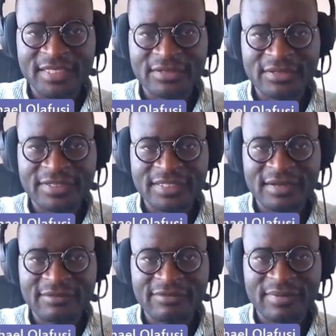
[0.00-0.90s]
This is the
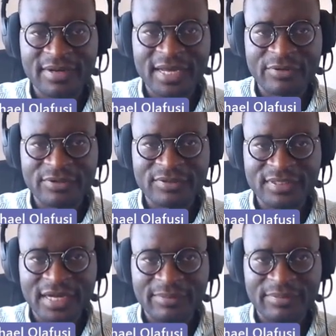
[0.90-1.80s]
original formula I want to
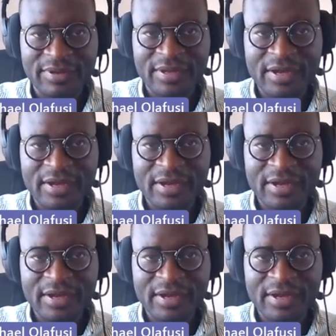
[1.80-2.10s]
type,